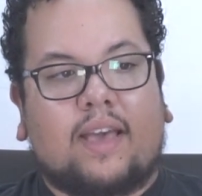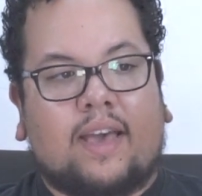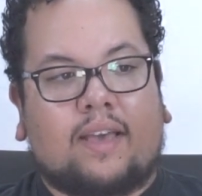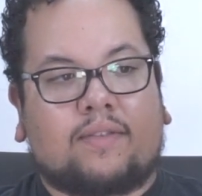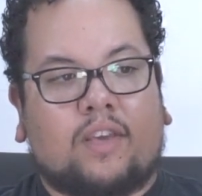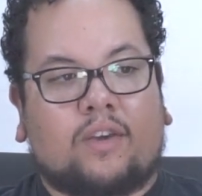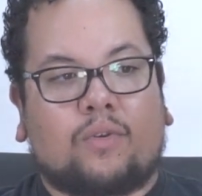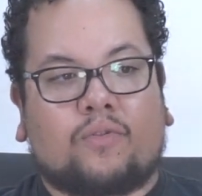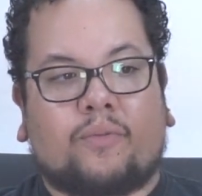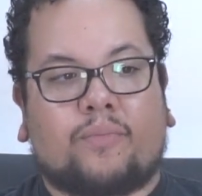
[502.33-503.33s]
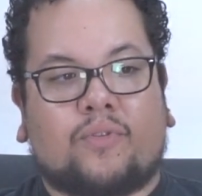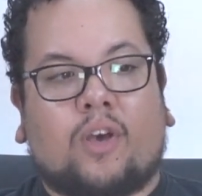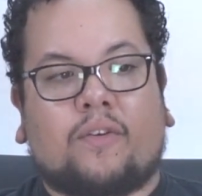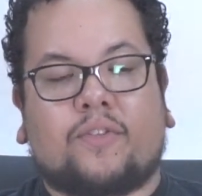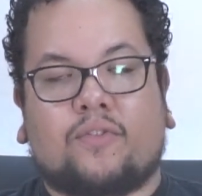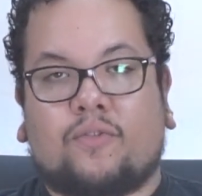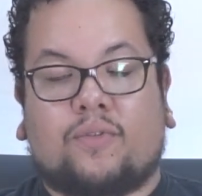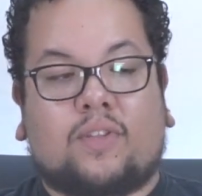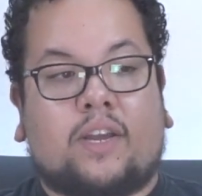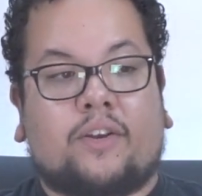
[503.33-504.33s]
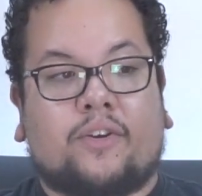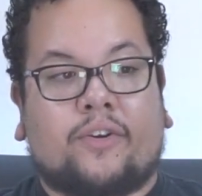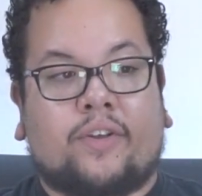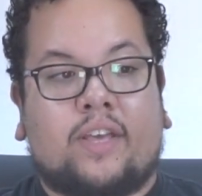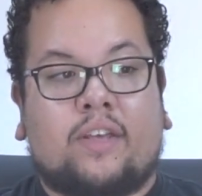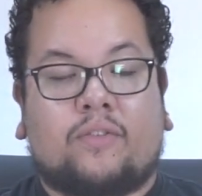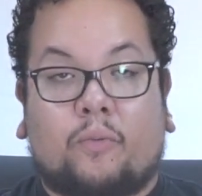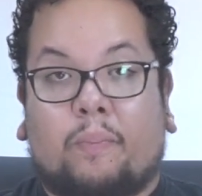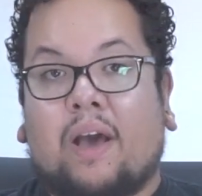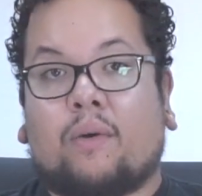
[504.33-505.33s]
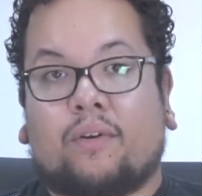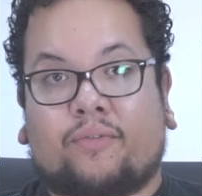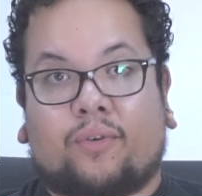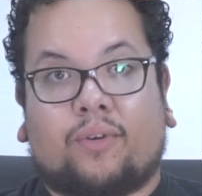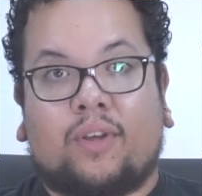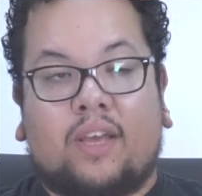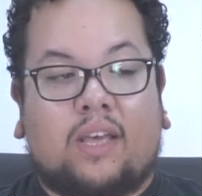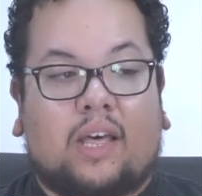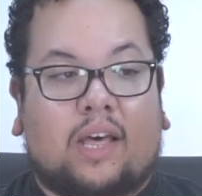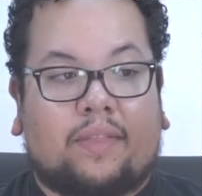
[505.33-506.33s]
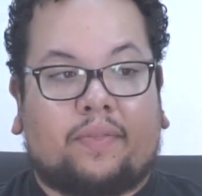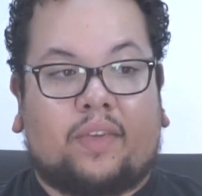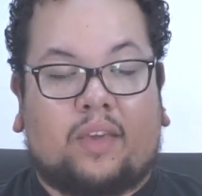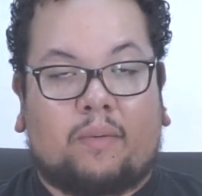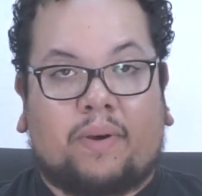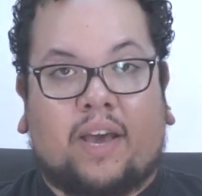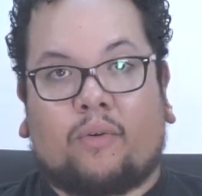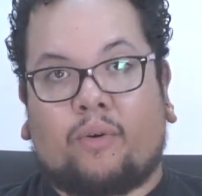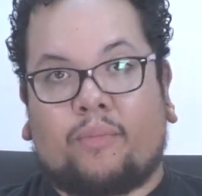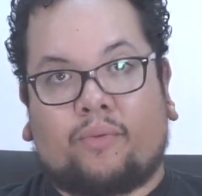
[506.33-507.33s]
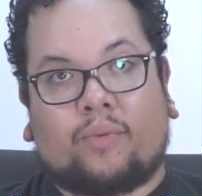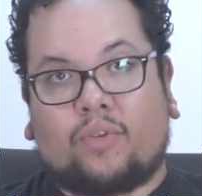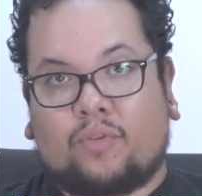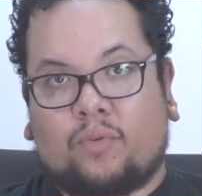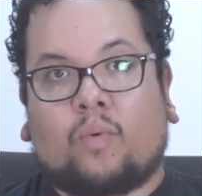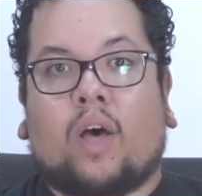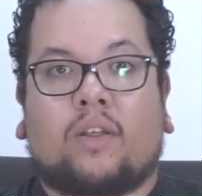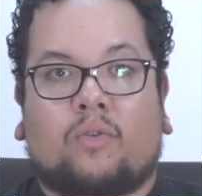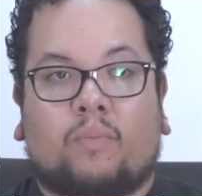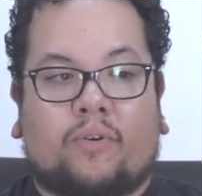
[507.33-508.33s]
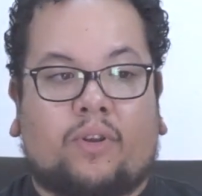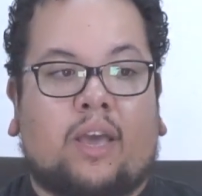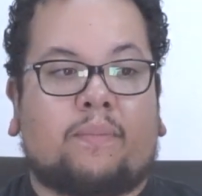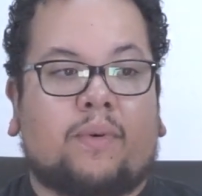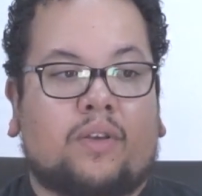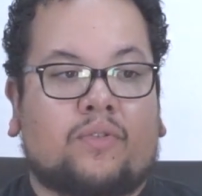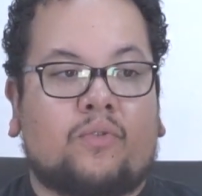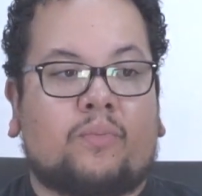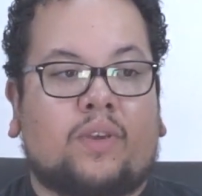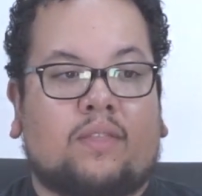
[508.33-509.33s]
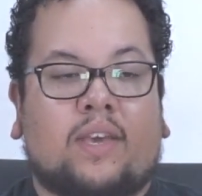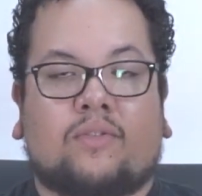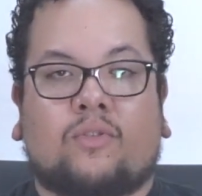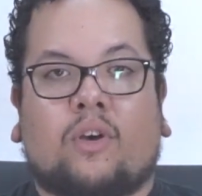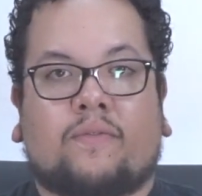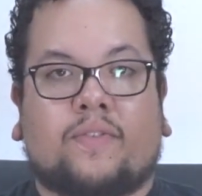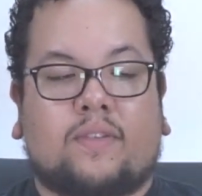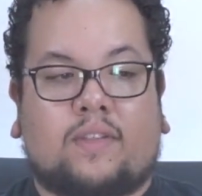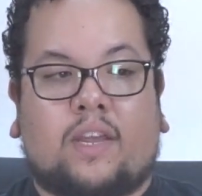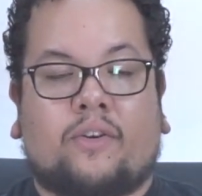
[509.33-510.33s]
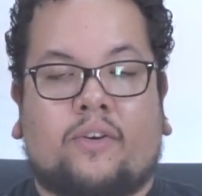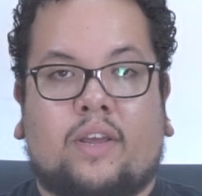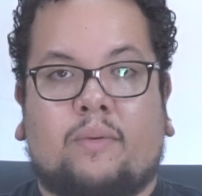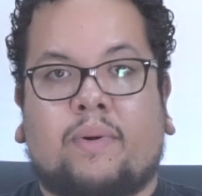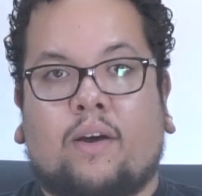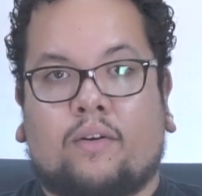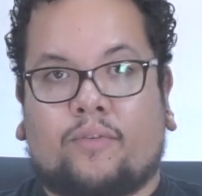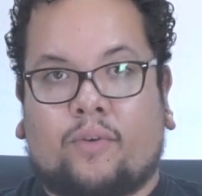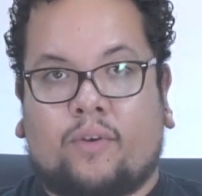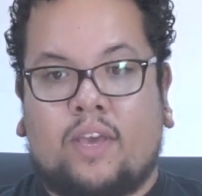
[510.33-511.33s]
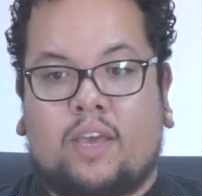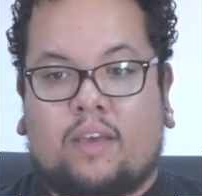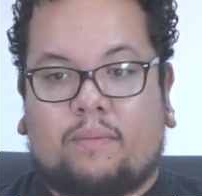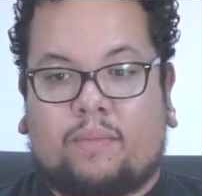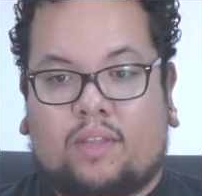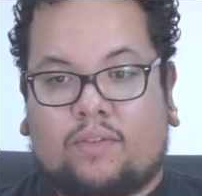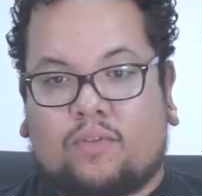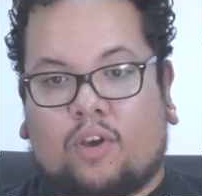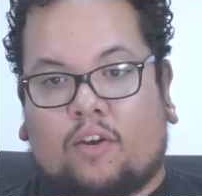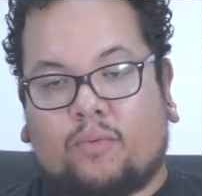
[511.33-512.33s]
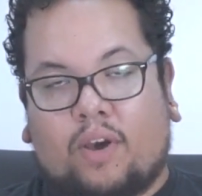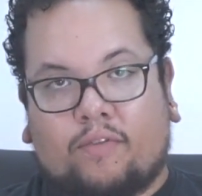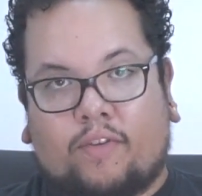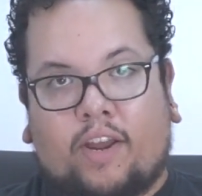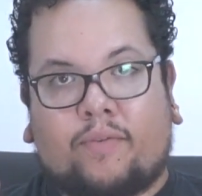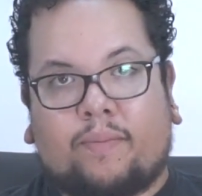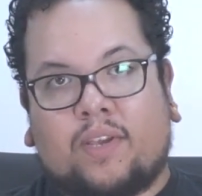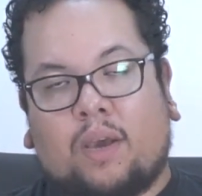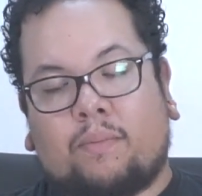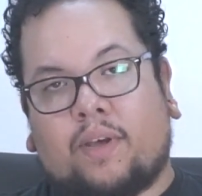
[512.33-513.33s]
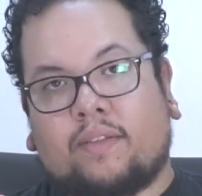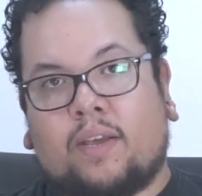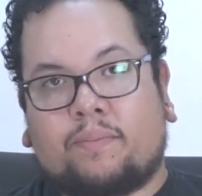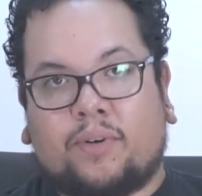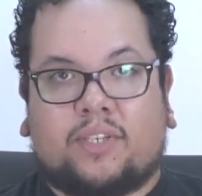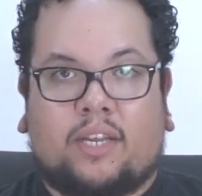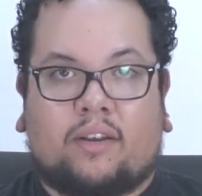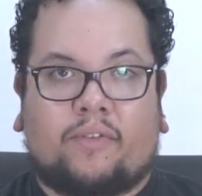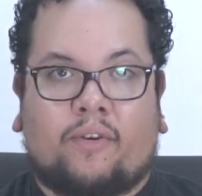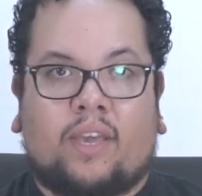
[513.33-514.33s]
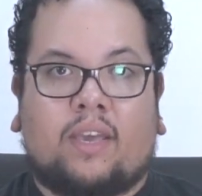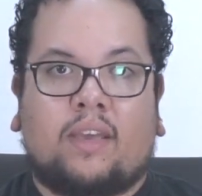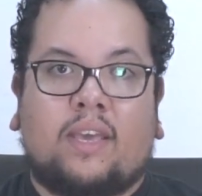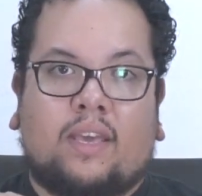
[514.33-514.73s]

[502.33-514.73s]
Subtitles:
as it goes from soft to standard to powerful on the power mode, which is the wattage mode. I'm assuming that soft, standard, and powerful means soft will have a ramp up time about 10% of your hit